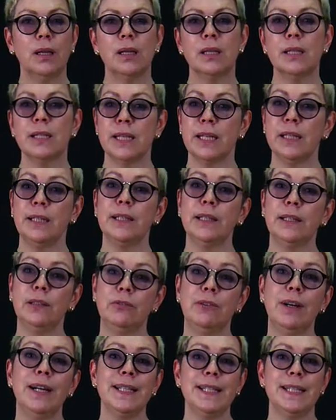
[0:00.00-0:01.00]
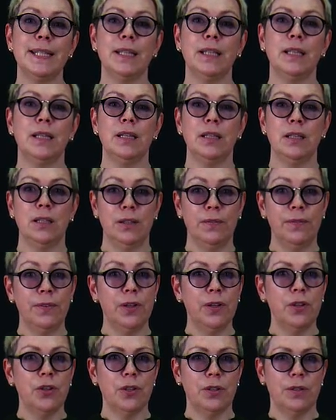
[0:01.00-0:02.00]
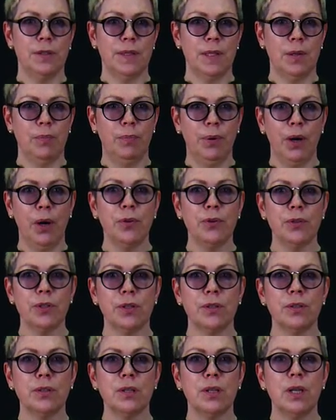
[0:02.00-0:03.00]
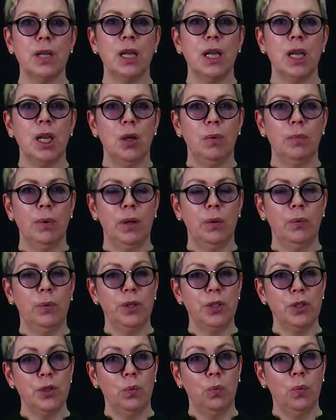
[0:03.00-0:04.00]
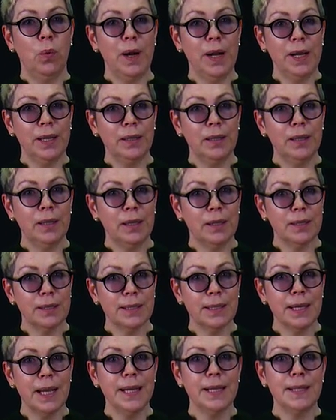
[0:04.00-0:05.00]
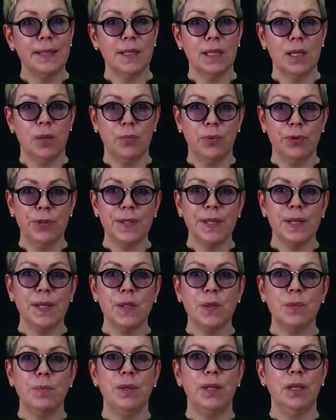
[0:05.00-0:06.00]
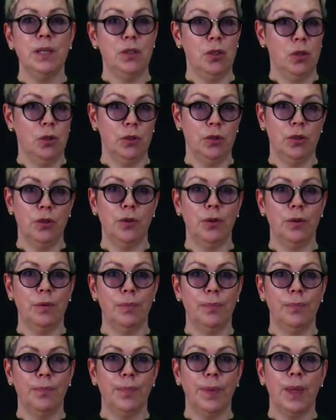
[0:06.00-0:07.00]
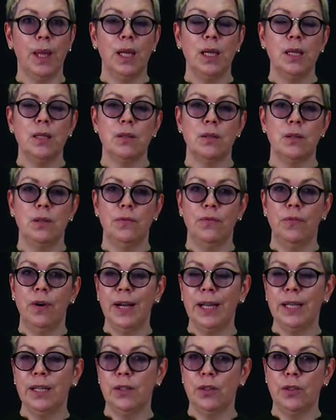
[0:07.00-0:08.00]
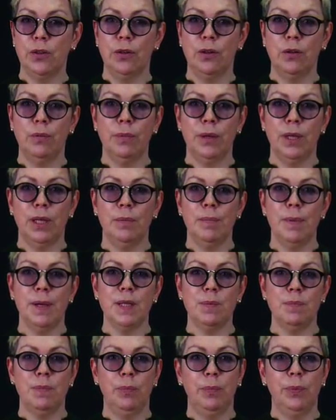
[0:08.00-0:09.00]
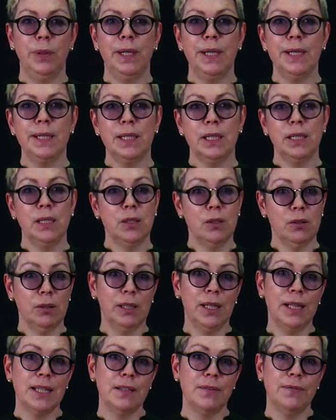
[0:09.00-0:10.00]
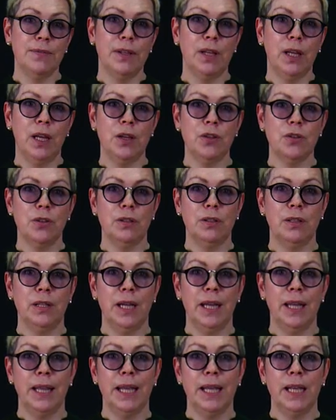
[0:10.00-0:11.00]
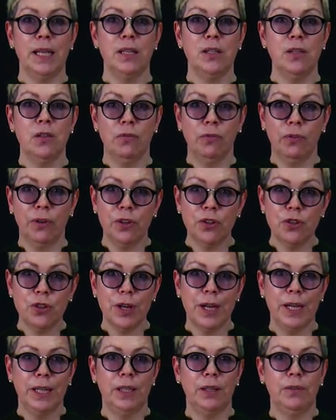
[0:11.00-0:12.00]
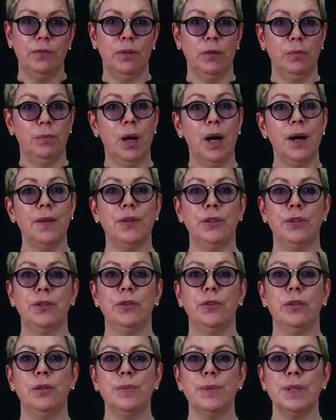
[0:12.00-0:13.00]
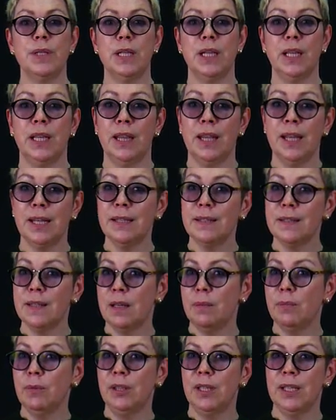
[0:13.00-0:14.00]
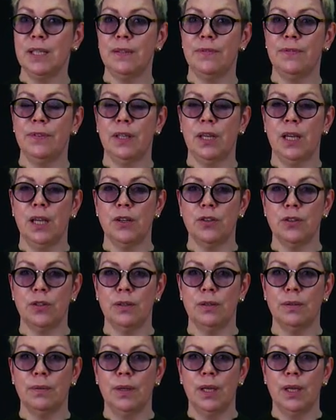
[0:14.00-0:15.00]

In technical writing, a definition is the process by which one assigns a precise meaning to a term. To define a term, it must be placed into a classification and then differentiated from other terms in that same classification.